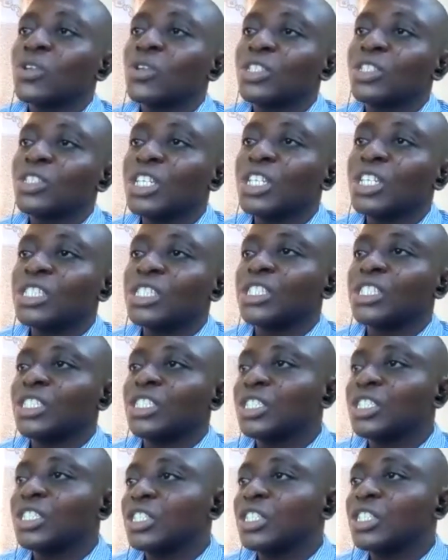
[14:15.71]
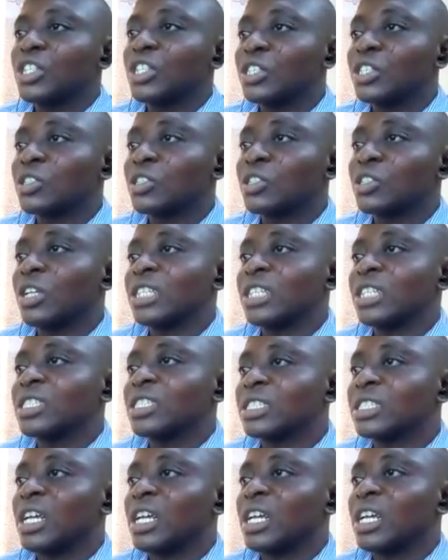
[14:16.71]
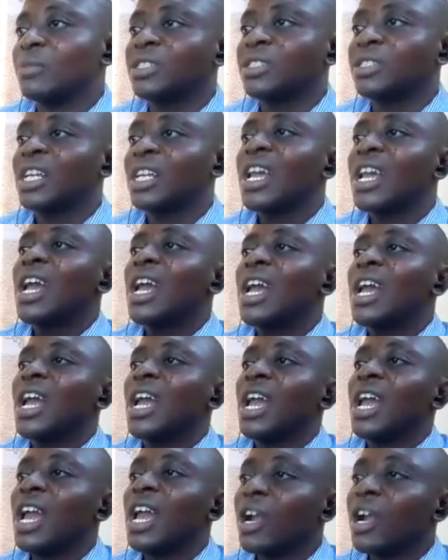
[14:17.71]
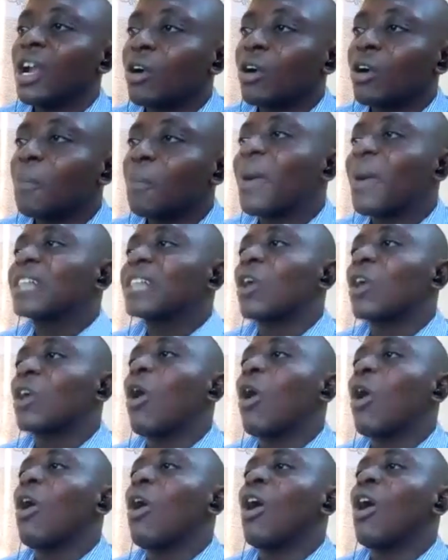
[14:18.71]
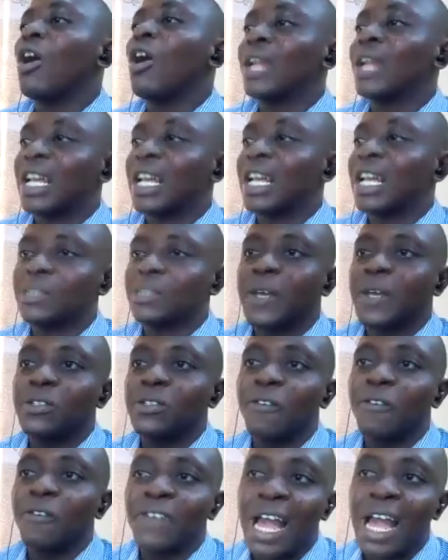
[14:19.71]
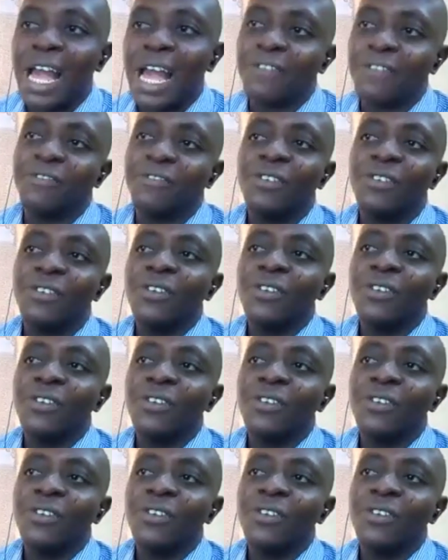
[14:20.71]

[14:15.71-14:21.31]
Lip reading: So these indigenous knowledge systems encompass all aspects of life,